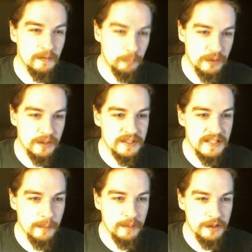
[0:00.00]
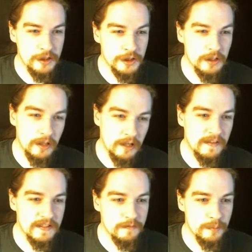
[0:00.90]
pierce damage,
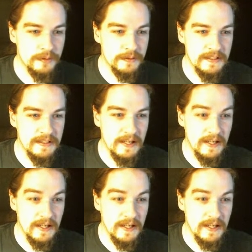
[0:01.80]
offensive ability,